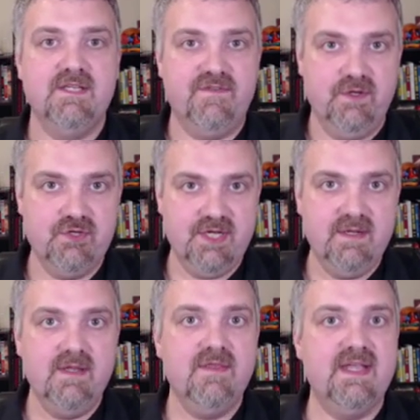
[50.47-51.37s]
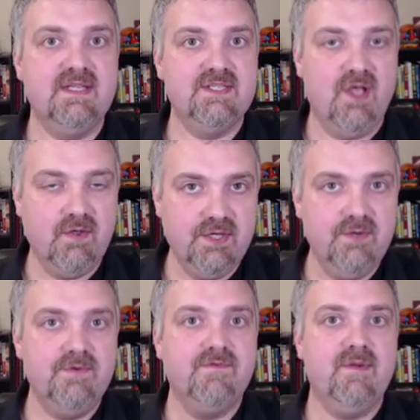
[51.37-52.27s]
Diffusion, think
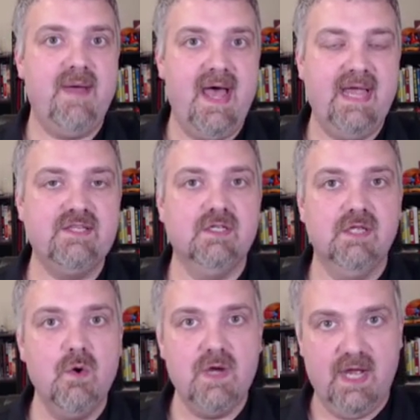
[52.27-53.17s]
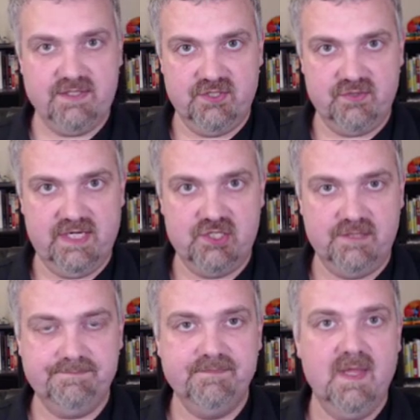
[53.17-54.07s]
solute from high to low
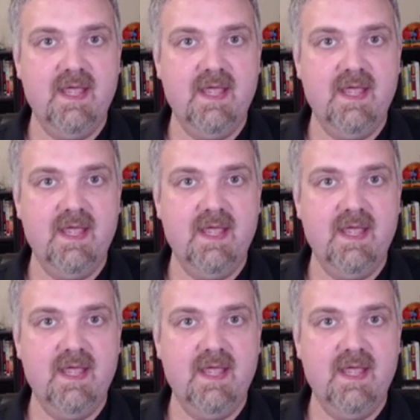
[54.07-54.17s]
concentration.